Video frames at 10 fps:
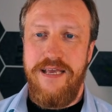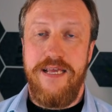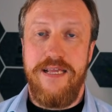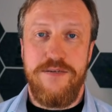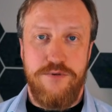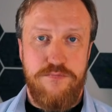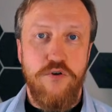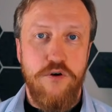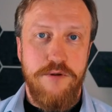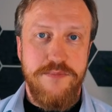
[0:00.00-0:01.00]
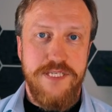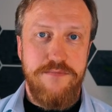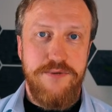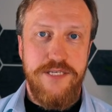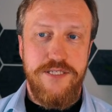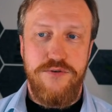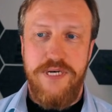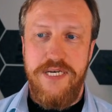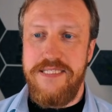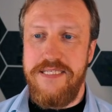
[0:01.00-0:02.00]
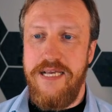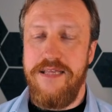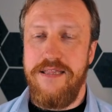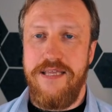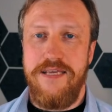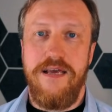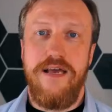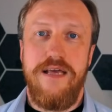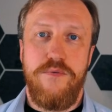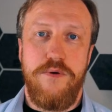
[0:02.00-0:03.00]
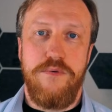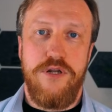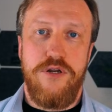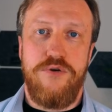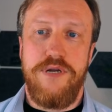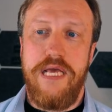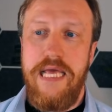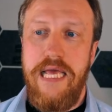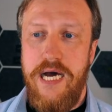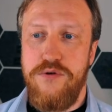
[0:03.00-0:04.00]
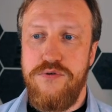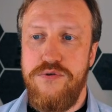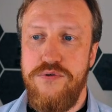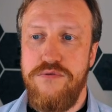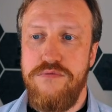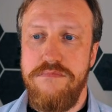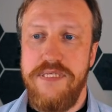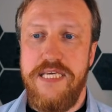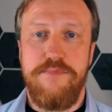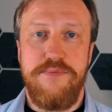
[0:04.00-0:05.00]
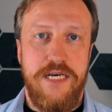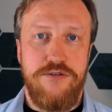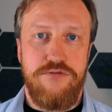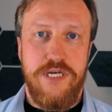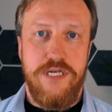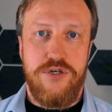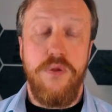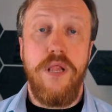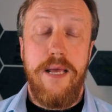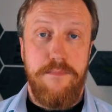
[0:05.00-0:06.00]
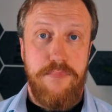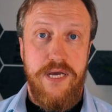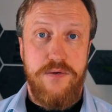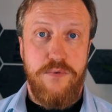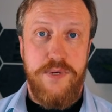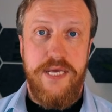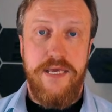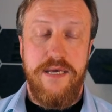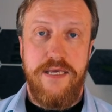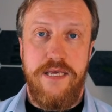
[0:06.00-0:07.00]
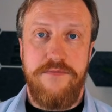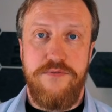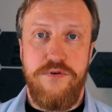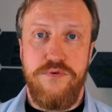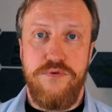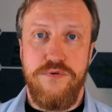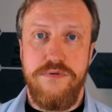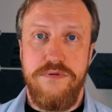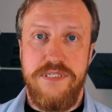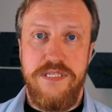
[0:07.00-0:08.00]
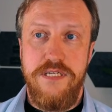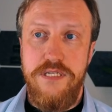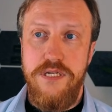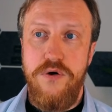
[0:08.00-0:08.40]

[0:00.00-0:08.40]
and what problems it brings to us, and then we will learn how to keep it under control. By the way, if you didn't